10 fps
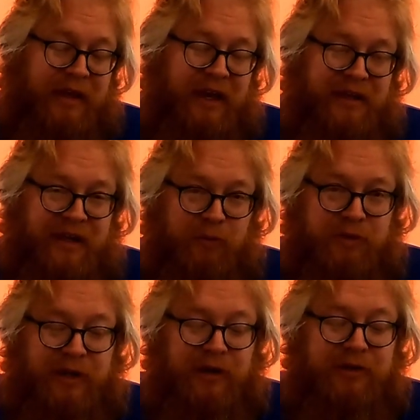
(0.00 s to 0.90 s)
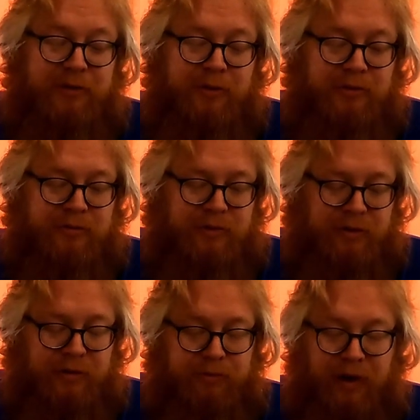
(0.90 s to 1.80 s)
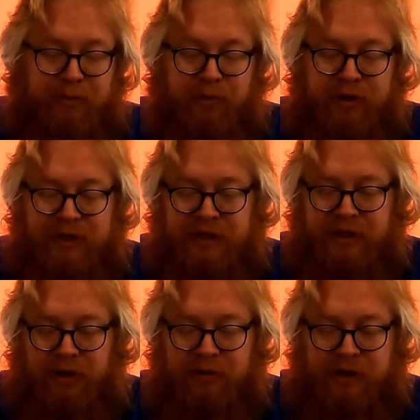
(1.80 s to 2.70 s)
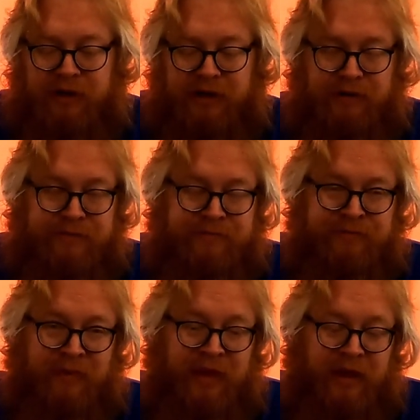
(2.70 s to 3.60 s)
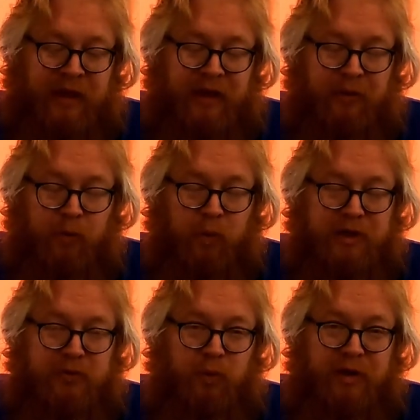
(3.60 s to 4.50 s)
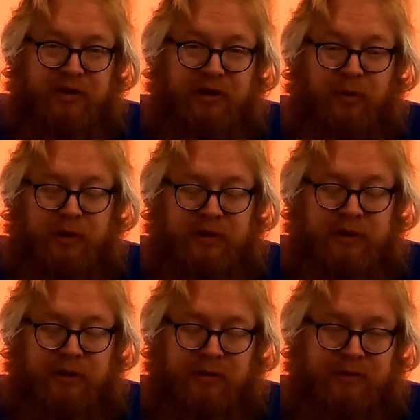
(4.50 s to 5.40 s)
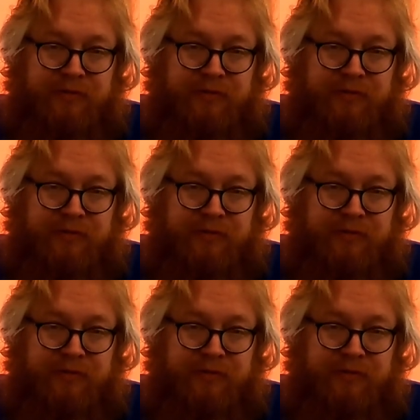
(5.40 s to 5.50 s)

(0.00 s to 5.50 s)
And then it will tell you by putting in the code on here which one you're going to.